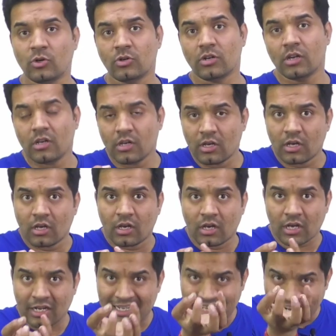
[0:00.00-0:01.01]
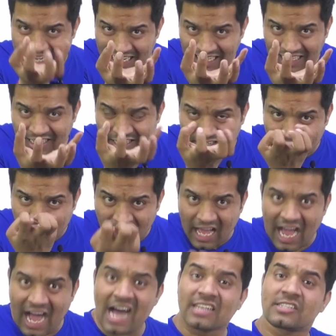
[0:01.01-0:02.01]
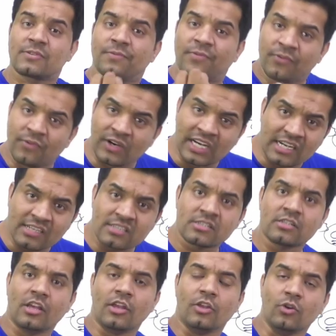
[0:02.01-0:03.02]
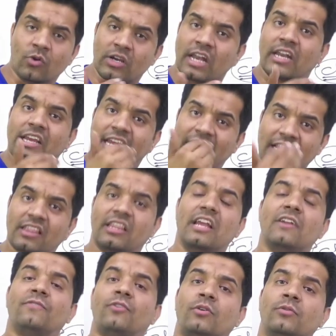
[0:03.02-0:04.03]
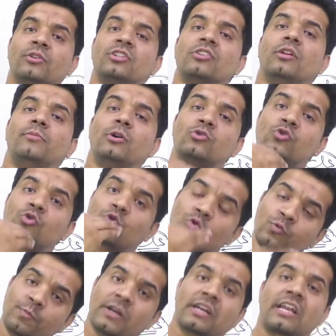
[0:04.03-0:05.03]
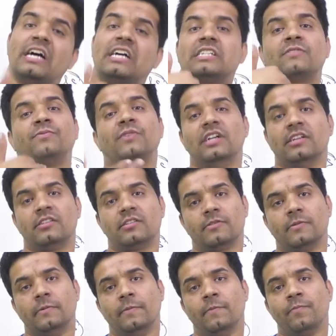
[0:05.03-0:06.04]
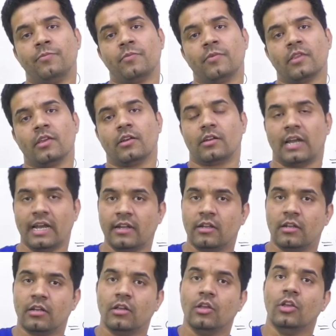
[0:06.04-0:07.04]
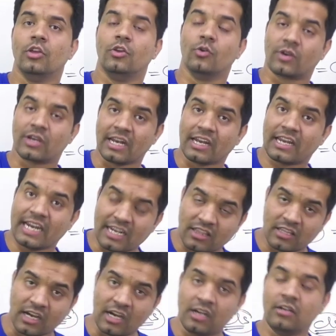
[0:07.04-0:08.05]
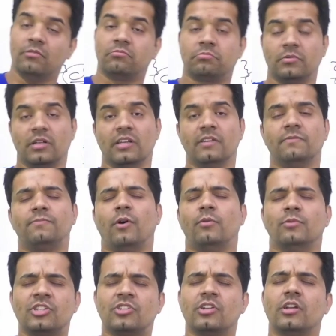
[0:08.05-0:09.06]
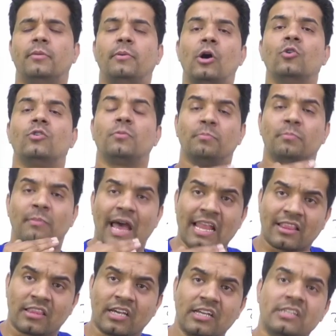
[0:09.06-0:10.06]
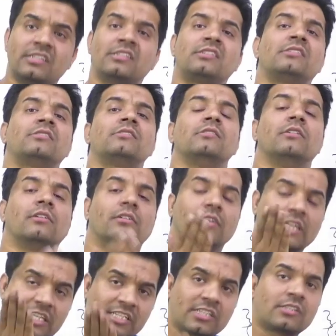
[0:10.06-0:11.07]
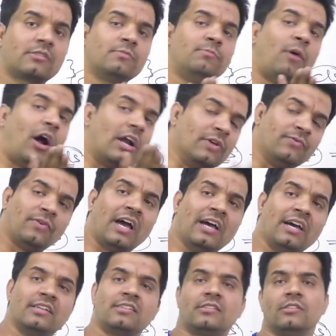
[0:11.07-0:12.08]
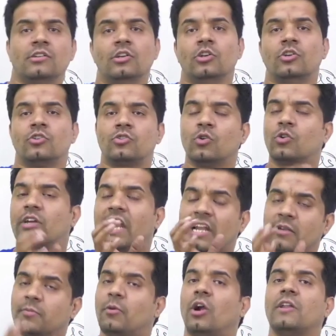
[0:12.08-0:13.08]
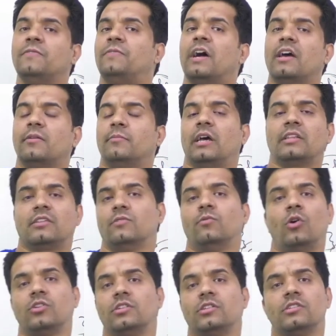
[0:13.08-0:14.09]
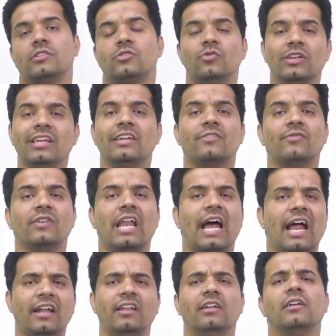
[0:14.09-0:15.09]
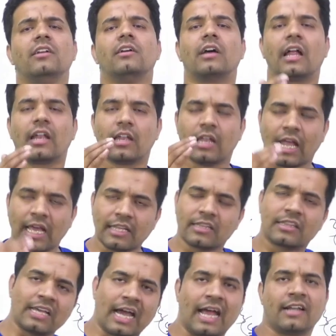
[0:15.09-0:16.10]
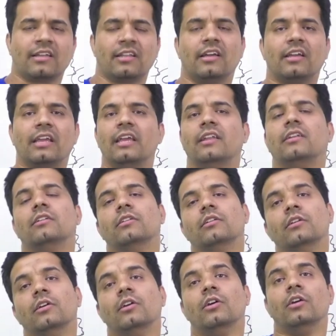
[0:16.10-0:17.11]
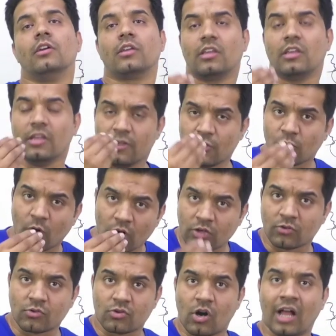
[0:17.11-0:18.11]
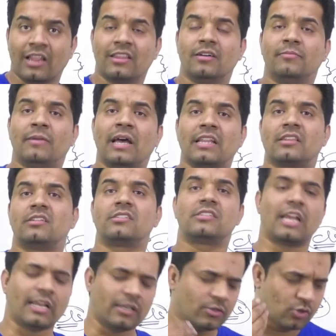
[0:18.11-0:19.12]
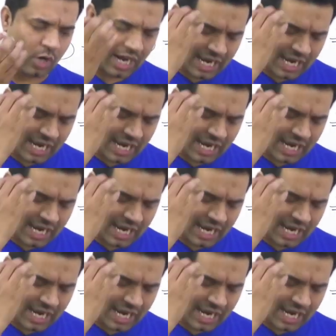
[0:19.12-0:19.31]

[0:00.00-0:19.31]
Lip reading: about current class fields, you can get the information about superclass fields, right? You can get the information about methods, its modifiers. So get modifier method, what it is doing, it will add, and like that again you want to call the methods then.